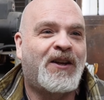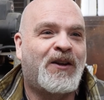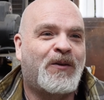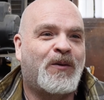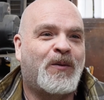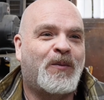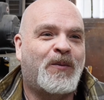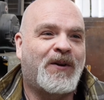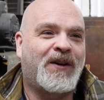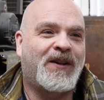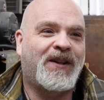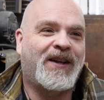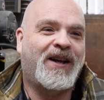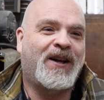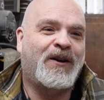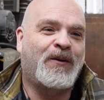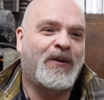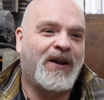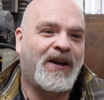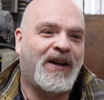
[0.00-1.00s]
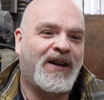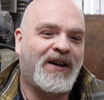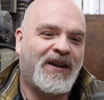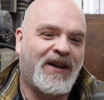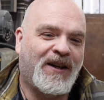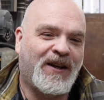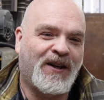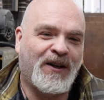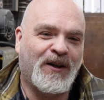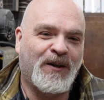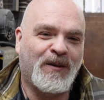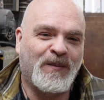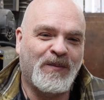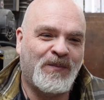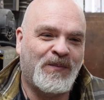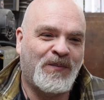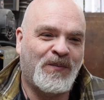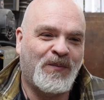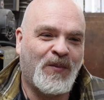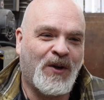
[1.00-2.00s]
We'll put it that way.
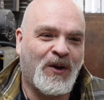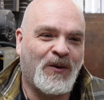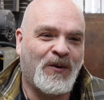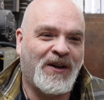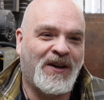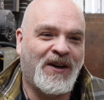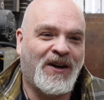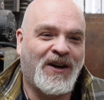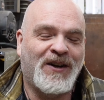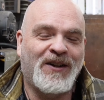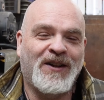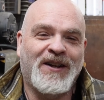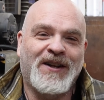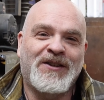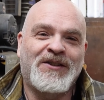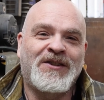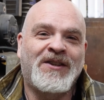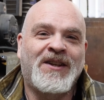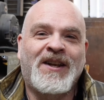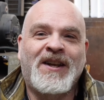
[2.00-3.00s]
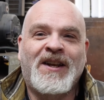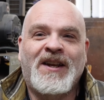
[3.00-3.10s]
But regardless,